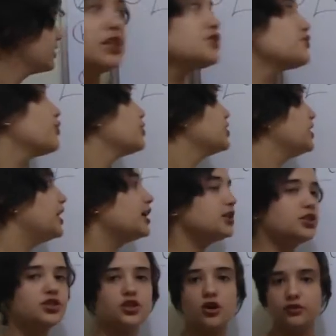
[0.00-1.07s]
And for the
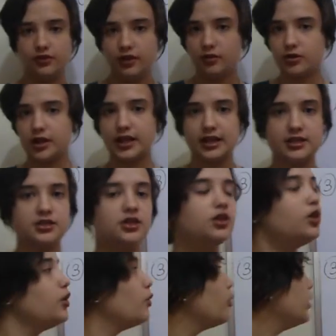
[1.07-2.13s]
end of our lesson,